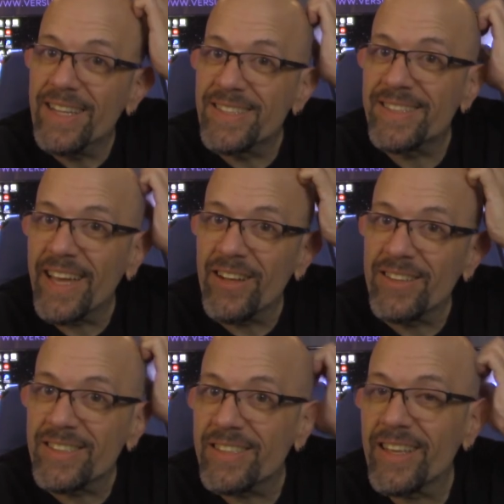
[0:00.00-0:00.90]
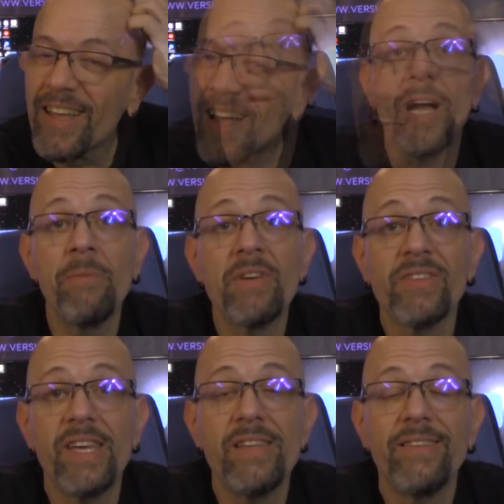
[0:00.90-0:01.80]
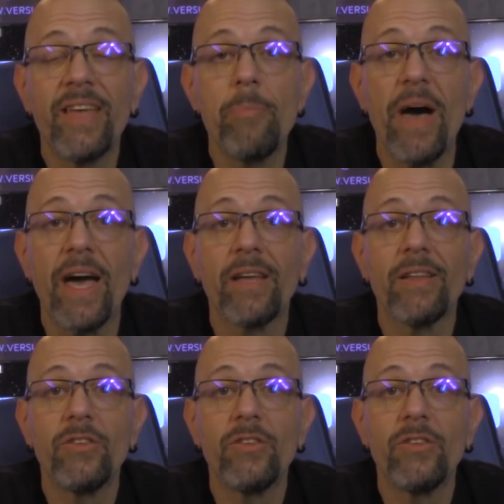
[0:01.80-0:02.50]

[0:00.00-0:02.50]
is settled, I'm excited to get back